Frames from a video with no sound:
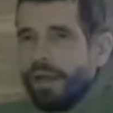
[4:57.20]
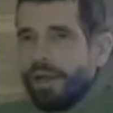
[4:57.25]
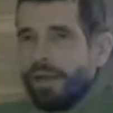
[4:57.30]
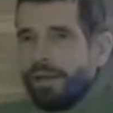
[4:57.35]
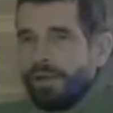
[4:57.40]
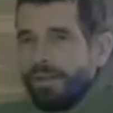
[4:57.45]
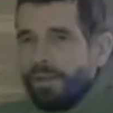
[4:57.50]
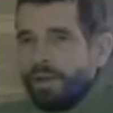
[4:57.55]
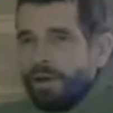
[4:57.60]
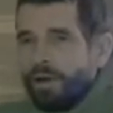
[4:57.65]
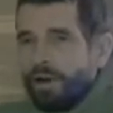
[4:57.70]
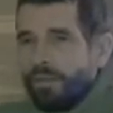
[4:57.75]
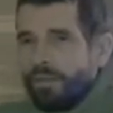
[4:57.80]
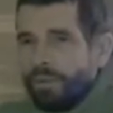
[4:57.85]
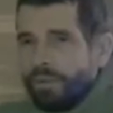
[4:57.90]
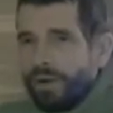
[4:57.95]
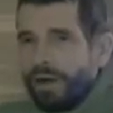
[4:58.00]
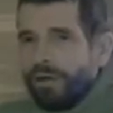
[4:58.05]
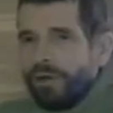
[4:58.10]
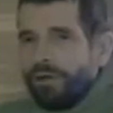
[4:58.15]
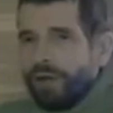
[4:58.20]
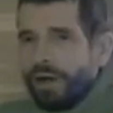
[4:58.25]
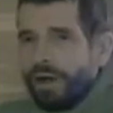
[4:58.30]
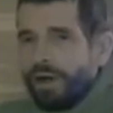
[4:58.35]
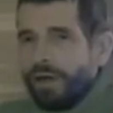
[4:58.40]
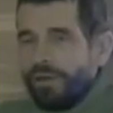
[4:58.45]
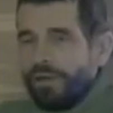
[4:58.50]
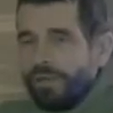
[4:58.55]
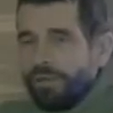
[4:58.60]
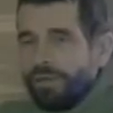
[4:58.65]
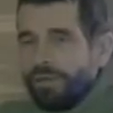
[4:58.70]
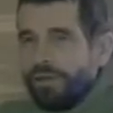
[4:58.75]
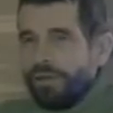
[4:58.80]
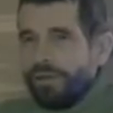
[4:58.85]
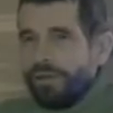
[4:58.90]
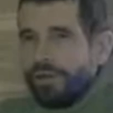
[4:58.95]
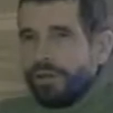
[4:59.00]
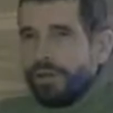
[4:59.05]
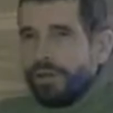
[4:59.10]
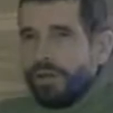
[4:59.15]
is called prachar, you're
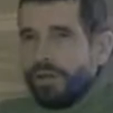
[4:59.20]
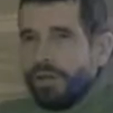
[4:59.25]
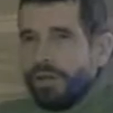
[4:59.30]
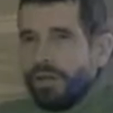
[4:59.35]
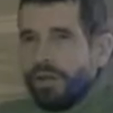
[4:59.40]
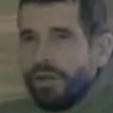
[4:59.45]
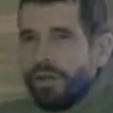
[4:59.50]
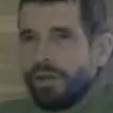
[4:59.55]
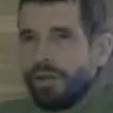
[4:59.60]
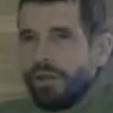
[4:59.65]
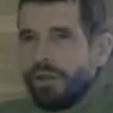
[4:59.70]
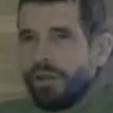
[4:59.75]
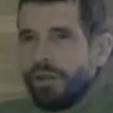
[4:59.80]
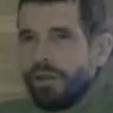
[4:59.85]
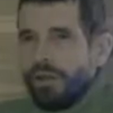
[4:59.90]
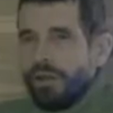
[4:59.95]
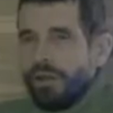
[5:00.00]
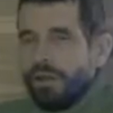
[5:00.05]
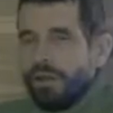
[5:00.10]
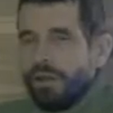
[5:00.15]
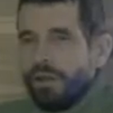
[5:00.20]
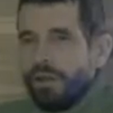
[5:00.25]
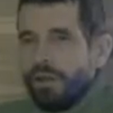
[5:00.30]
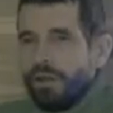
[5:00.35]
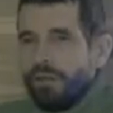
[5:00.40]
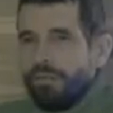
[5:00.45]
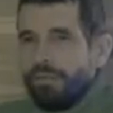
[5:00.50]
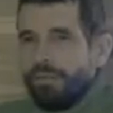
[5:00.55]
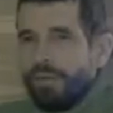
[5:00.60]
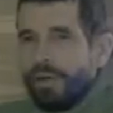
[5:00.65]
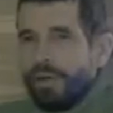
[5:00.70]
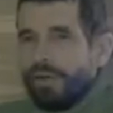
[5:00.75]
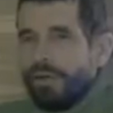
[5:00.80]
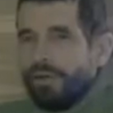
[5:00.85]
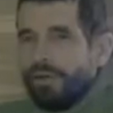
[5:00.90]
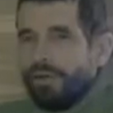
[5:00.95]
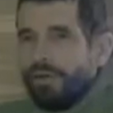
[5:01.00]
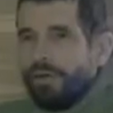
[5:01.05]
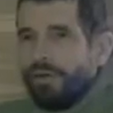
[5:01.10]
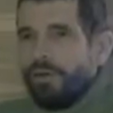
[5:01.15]
preaching.
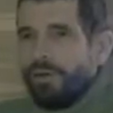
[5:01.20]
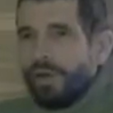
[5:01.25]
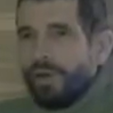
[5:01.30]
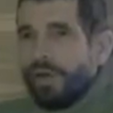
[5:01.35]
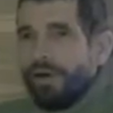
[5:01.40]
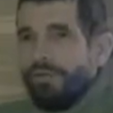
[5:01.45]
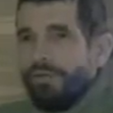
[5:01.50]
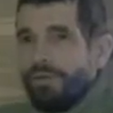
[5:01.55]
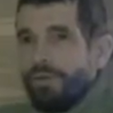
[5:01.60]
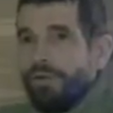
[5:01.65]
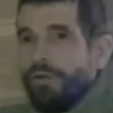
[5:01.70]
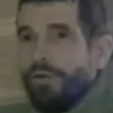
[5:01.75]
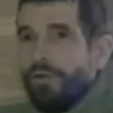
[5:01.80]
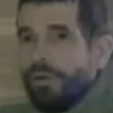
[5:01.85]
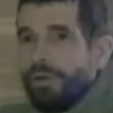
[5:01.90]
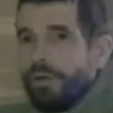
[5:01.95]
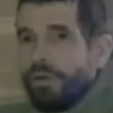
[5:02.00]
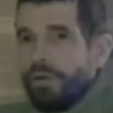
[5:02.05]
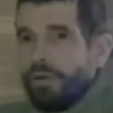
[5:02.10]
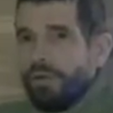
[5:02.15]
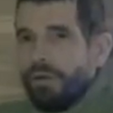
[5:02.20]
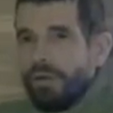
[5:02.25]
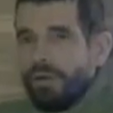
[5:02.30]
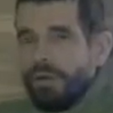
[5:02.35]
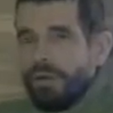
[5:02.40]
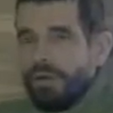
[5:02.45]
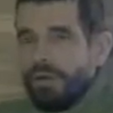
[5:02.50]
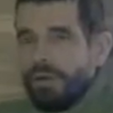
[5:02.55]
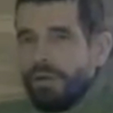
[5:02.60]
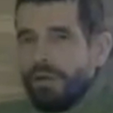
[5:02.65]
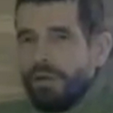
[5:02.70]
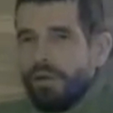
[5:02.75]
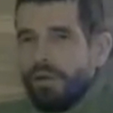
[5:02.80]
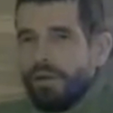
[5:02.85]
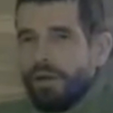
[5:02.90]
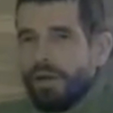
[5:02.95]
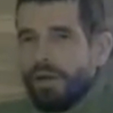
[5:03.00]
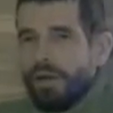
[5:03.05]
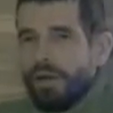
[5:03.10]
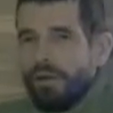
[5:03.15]
But you have to do it.
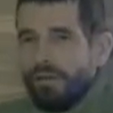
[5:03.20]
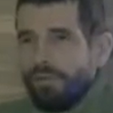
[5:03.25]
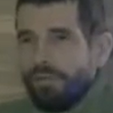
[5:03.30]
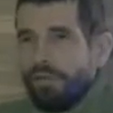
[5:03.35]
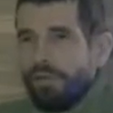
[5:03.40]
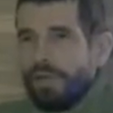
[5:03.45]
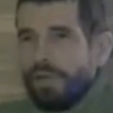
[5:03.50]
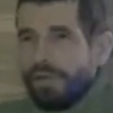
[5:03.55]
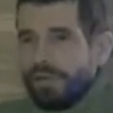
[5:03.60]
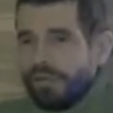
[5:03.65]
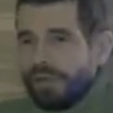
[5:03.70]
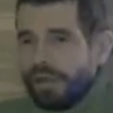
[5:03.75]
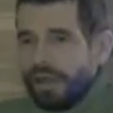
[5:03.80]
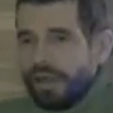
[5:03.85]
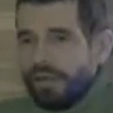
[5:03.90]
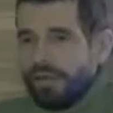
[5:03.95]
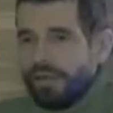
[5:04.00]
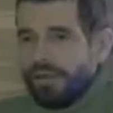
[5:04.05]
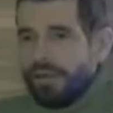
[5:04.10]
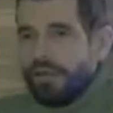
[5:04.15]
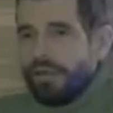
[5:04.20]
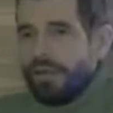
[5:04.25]
You have what he says,